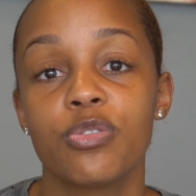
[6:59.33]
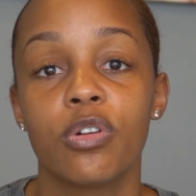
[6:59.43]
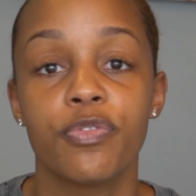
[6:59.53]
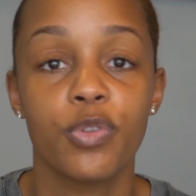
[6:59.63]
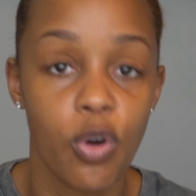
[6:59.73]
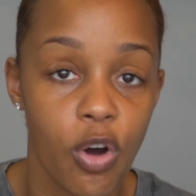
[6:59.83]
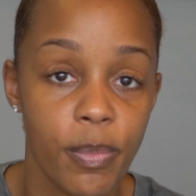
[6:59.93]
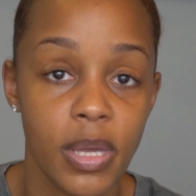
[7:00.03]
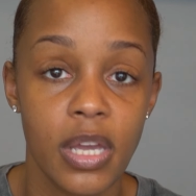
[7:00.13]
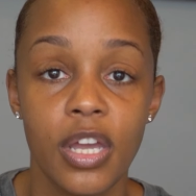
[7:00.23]
or if you call
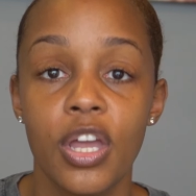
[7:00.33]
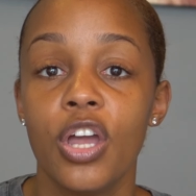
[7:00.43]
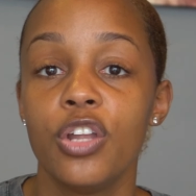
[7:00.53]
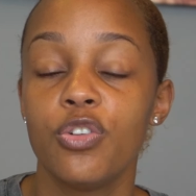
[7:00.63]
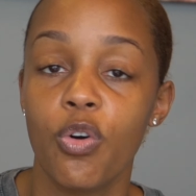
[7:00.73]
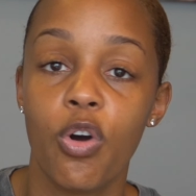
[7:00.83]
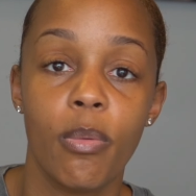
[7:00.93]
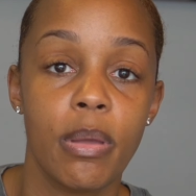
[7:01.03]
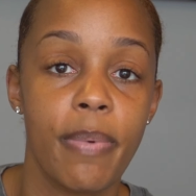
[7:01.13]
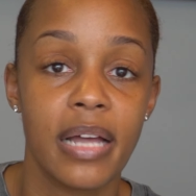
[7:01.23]
me, don't
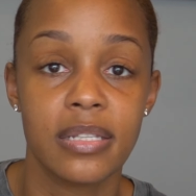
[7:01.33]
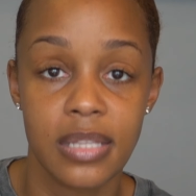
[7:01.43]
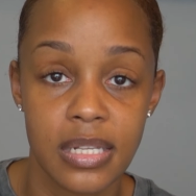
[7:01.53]
call me past